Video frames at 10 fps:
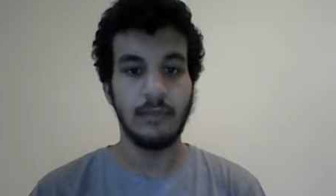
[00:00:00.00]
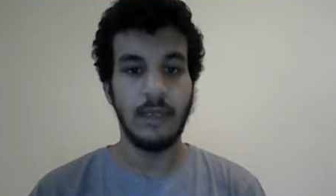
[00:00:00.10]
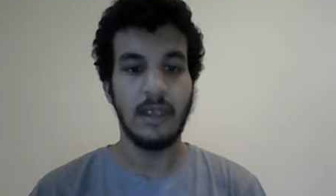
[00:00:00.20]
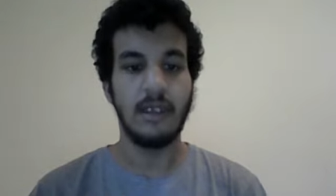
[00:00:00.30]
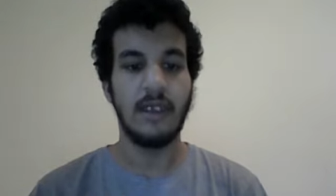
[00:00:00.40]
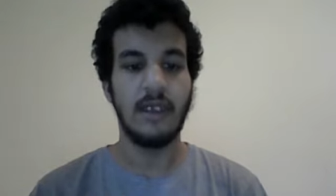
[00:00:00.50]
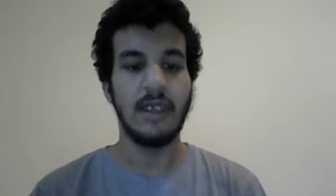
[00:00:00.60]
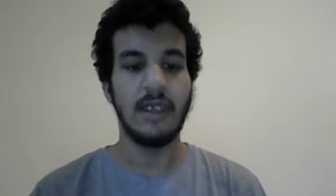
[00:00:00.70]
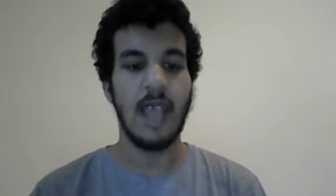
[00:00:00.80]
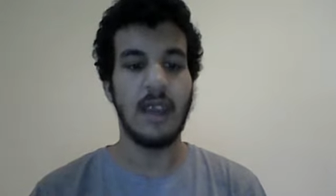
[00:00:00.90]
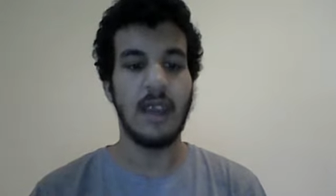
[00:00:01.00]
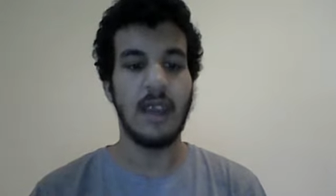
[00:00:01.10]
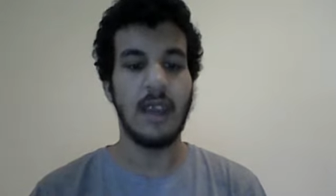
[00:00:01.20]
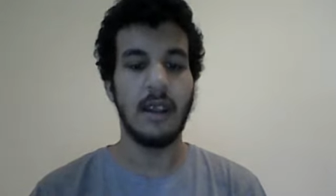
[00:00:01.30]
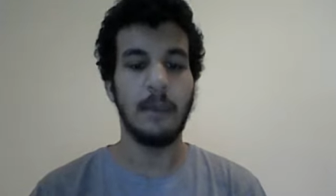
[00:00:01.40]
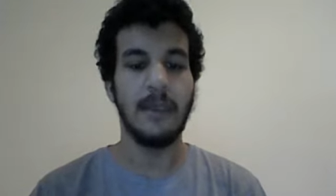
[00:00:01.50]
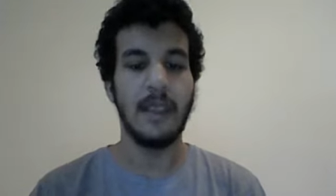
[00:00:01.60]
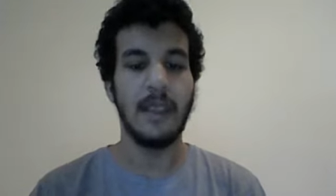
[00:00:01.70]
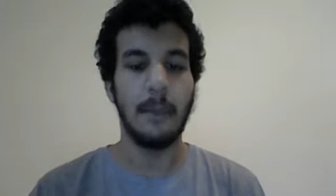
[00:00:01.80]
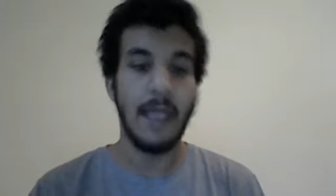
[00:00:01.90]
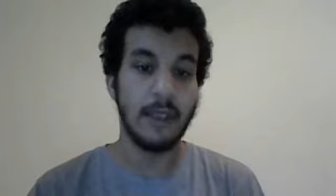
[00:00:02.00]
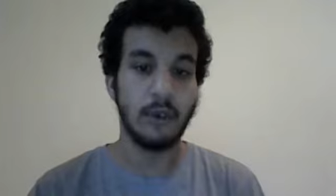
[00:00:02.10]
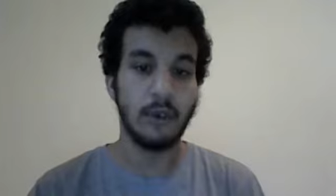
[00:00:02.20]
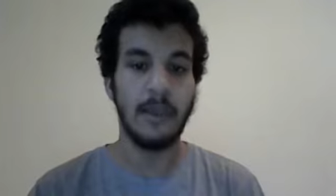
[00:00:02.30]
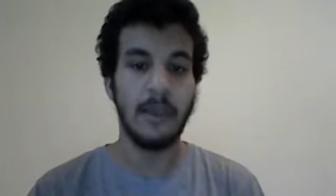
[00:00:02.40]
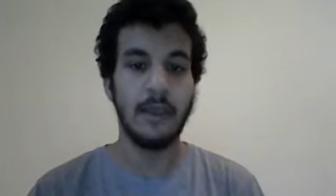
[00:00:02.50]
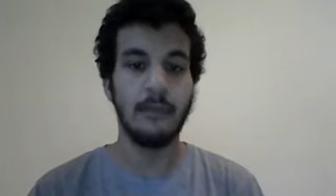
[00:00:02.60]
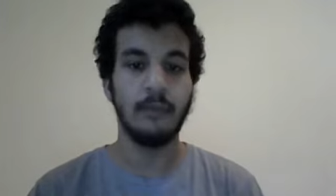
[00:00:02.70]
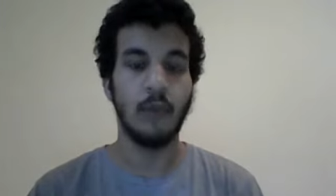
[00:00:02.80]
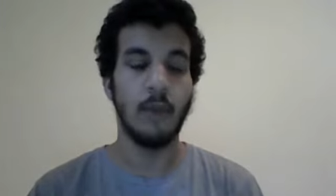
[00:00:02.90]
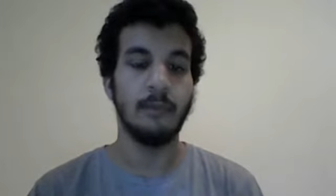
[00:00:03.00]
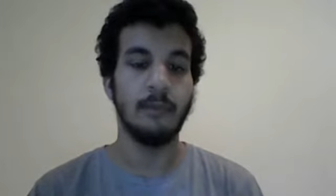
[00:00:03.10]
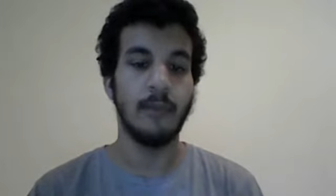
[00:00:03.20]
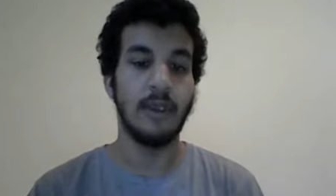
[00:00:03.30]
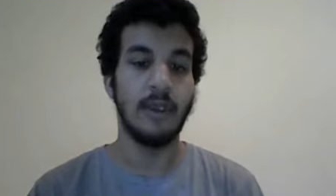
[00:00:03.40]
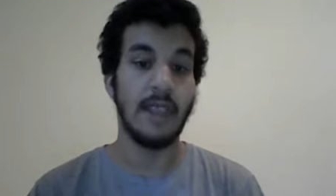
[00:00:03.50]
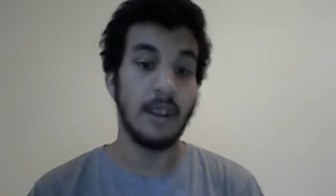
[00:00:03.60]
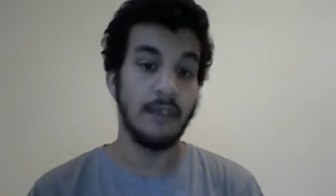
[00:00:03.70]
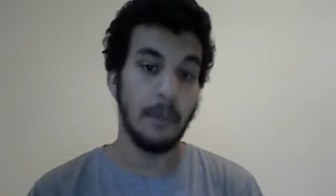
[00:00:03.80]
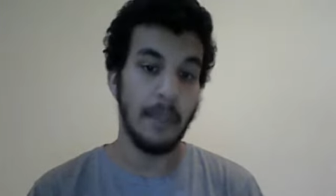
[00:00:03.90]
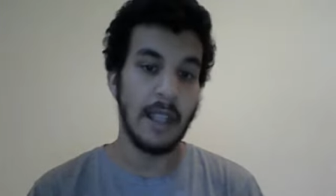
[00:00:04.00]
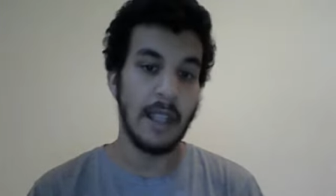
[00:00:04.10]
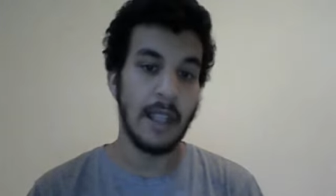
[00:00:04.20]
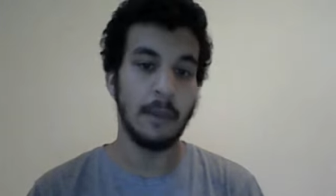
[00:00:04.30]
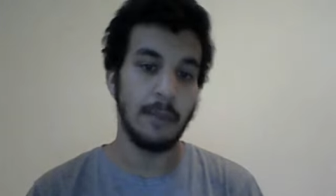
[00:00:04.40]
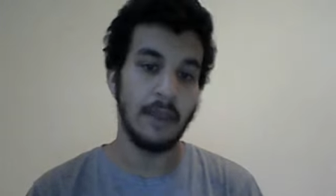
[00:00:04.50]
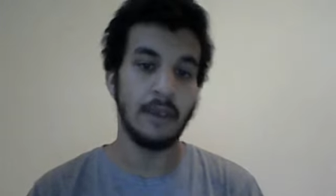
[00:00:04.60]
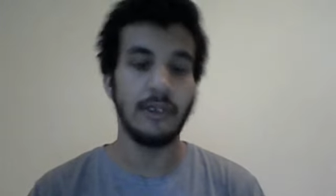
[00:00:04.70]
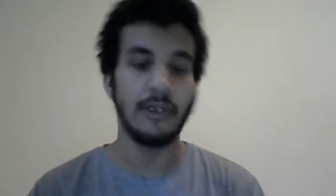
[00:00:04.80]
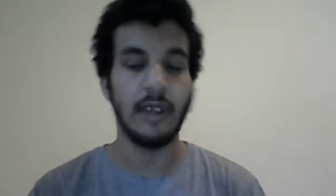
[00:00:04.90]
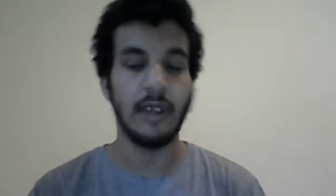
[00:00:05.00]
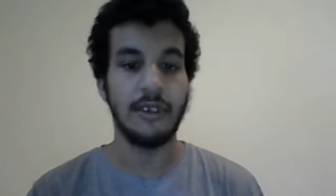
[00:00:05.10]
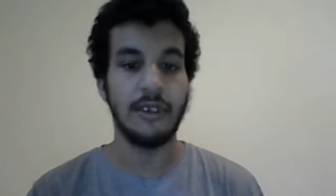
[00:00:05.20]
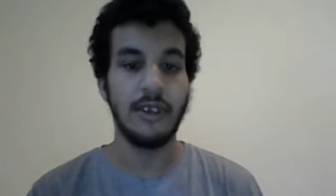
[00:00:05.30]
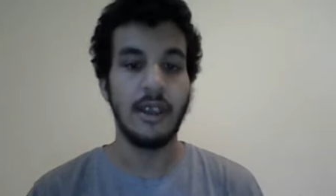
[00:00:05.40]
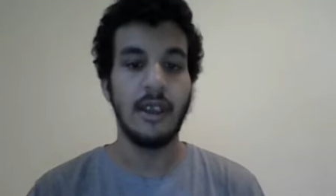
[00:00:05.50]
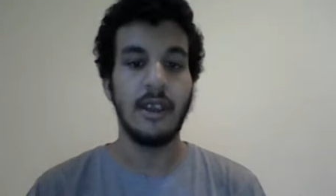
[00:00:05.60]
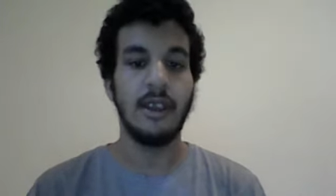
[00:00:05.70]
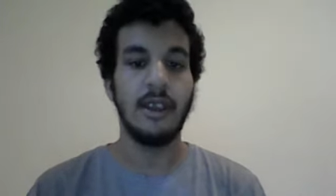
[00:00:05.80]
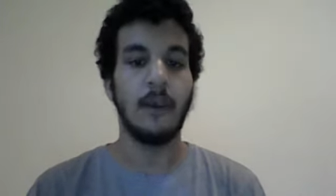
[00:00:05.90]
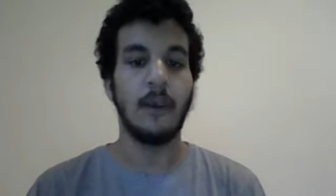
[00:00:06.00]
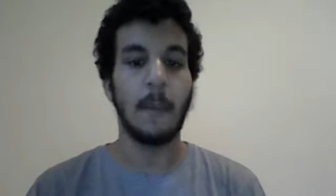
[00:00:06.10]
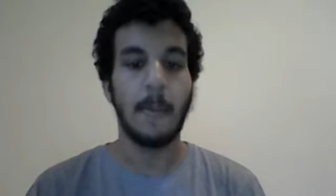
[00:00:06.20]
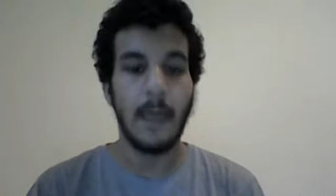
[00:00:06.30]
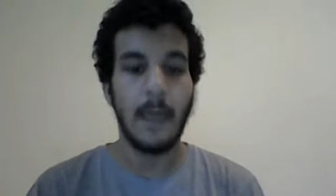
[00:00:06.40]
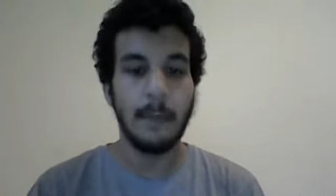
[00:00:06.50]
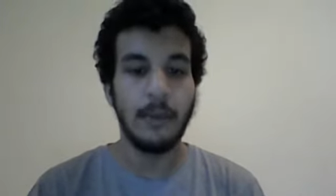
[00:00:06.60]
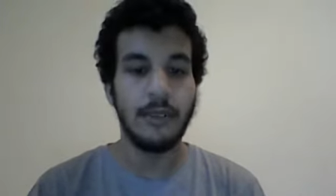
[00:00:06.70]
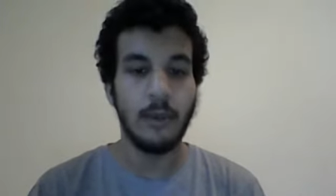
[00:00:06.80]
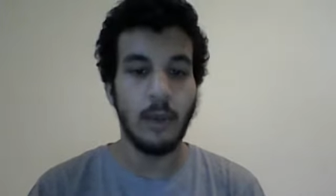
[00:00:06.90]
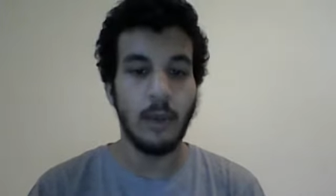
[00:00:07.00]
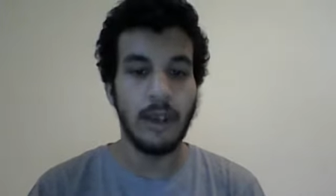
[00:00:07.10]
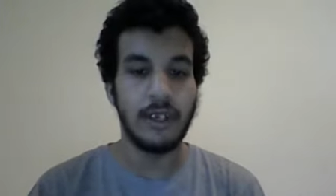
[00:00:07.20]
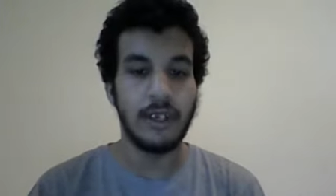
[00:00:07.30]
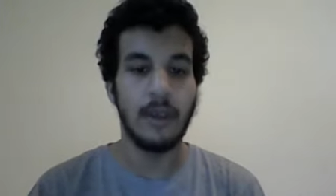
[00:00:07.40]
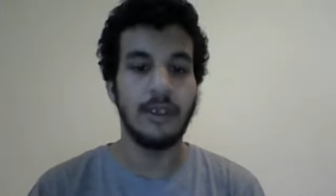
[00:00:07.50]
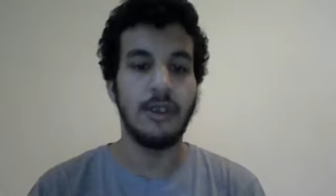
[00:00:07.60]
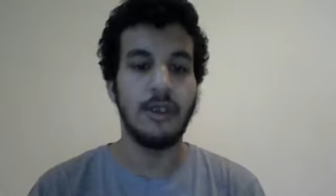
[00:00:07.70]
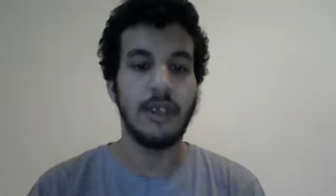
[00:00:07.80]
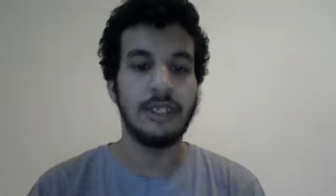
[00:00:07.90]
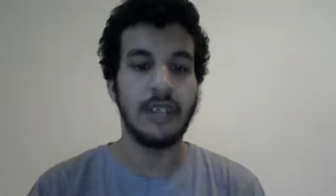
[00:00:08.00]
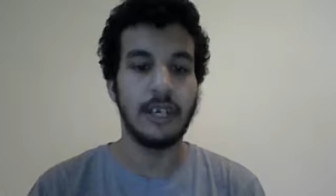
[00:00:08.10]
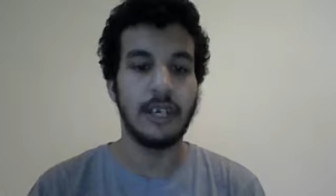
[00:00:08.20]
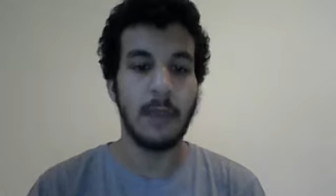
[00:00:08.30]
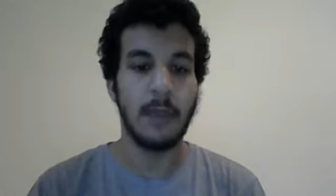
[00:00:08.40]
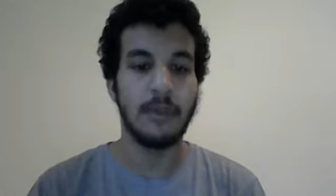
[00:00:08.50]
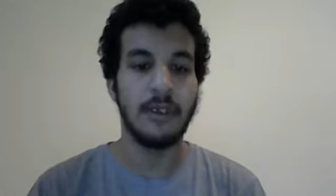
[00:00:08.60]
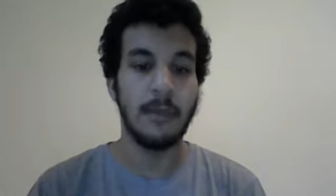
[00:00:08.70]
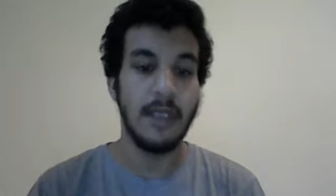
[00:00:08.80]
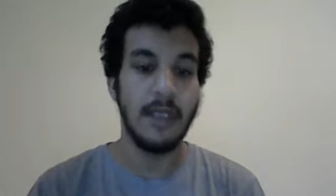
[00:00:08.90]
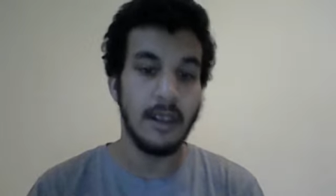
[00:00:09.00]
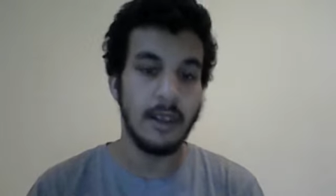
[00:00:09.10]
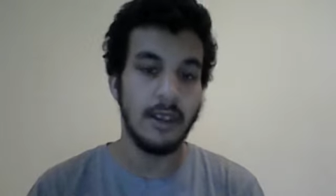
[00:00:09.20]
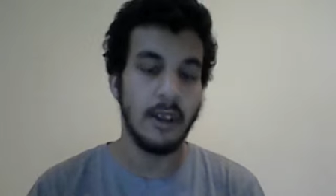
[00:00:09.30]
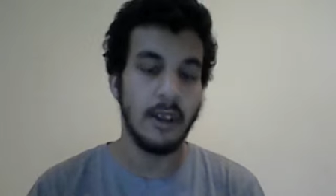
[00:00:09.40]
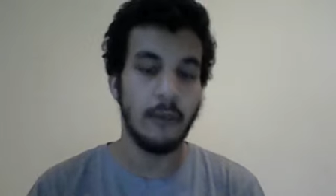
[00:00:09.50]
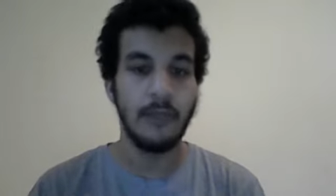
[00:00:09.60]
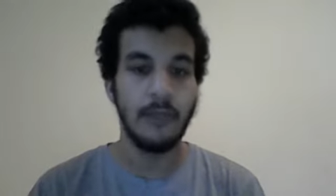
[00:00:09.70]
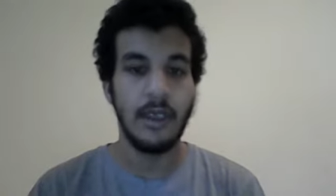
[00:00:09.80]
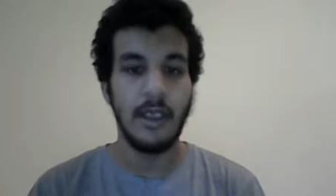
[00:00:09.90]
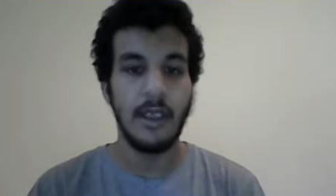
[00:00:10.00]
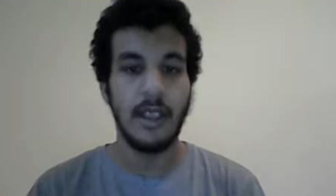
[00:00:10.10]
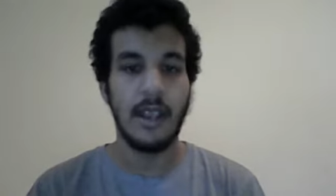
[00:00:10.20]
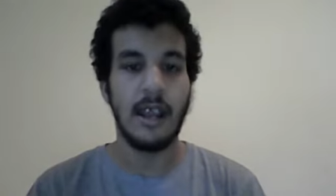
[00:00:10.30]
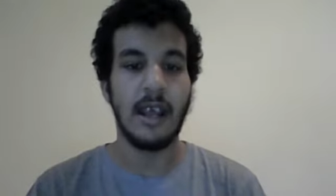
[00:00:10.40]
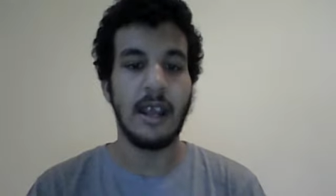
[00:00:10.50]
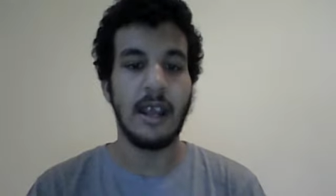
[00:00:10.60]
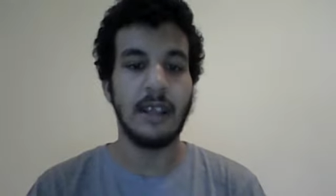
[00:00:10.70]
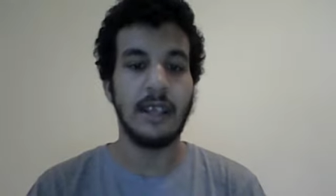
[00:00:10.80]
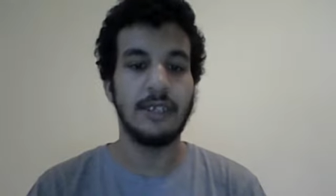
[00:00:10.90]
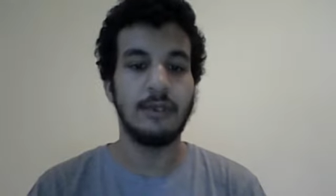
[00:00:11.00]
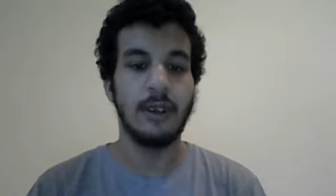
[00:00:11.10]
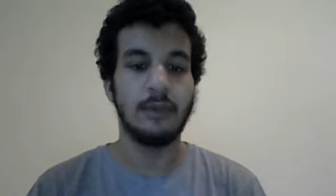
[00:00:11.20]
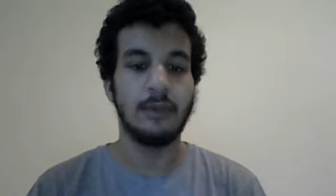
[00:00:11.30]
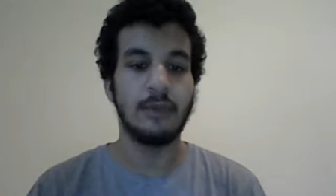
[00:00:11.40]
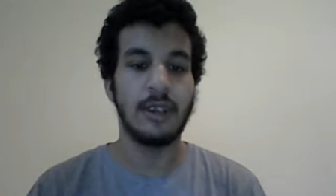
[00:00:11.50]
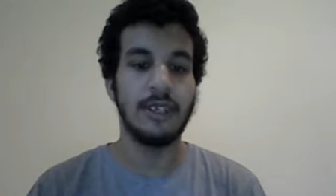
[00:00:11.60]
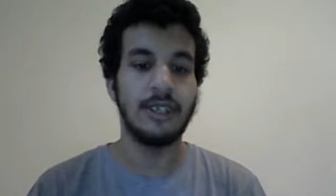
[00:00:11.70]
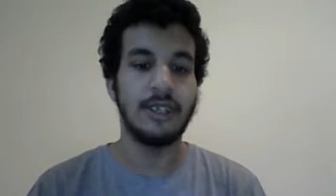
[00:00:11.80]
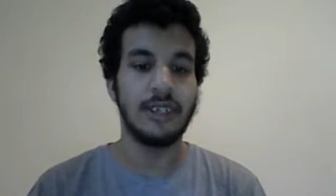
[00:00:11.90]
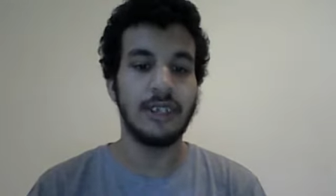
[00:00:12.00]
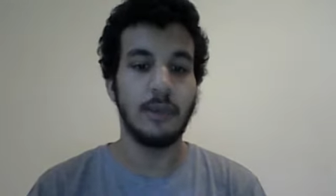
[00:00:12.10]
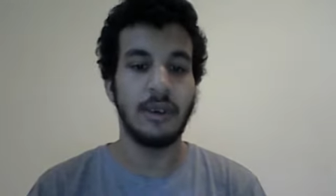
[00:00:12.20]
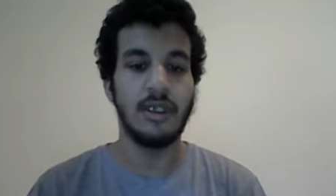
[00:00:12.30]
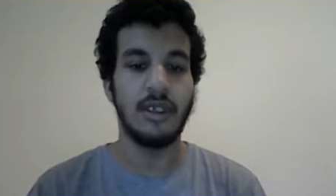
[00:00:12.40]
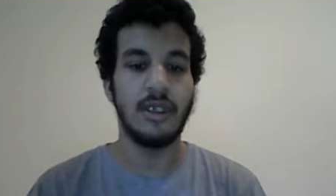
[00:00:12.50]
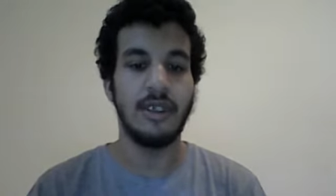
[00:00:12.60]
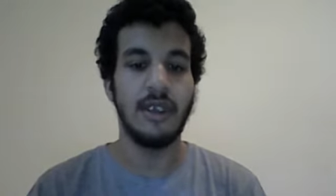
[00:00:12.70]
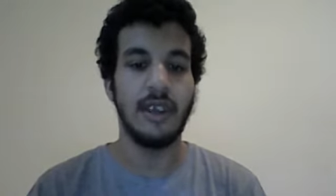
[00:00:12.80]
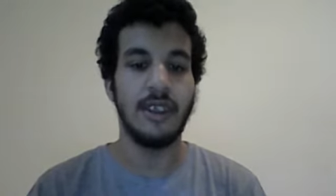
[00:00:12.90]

it definitely had a big impact on me. Well, a negative impact, but big nonetheless. You know, I mostly watched it because I knew that Josh Peck was going to be in it. And I liked Drake and Josh. I wanted to see